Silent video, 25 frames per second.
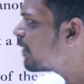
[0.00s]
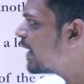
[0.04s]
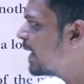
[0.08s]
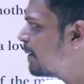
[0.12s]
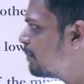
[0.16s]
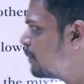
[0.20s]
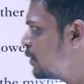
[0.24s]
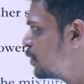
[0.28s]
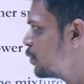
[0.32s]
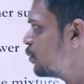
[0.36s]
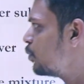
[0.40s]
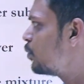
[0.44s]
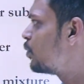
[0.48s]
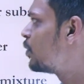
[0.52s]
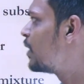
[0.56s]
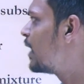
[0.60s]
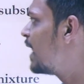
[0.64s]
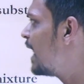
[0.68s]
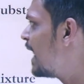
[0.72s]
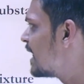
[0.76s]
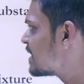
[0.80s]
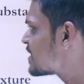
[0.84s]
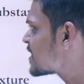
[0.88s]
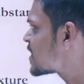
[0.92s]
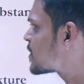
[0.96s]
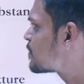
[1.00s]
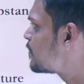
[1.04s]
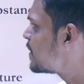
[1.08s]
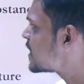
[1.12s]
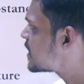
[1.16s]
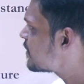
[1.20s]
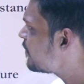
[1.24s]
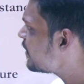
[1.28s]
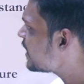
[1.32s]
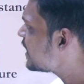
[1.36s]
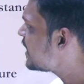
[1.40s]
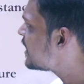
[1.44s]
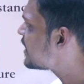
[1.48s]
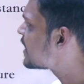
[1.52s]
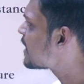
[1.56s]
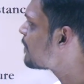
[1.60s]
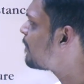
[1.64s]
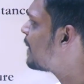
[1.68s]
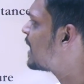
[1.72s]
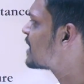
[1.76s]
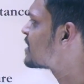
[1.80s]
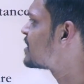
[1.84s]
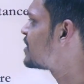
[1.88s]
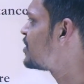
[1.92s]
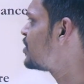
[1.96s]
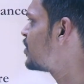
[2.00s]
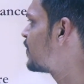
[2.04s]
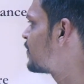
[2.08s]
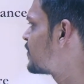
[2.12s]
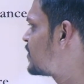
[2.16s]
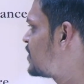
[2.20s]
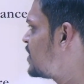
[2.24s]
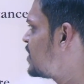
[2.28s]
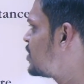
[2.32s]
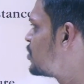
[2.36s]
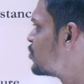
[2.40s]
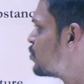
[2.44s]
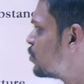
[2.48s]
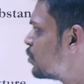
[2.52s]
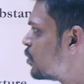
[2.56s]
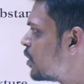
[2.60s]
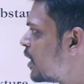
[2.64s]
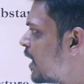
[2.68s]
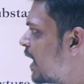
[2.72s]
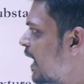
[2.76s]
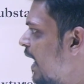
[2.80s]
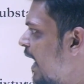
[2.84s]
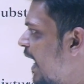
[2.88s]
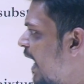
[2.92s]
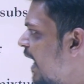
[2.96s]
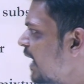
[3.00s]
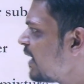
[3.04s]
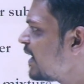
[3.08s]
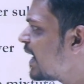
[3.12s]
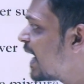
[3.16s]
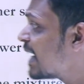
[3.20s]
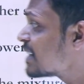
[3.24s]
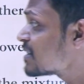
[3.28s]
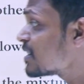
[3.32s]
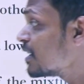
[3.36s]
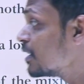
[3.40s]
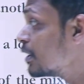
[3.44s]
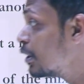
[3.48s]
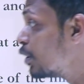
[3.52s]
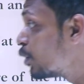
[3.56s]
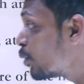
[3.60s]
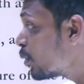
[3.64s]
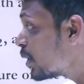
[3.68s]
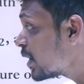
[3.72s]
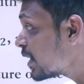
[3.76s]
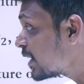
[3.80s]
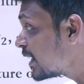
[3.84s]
m2, has a specific heat capacity of C2, and has a lower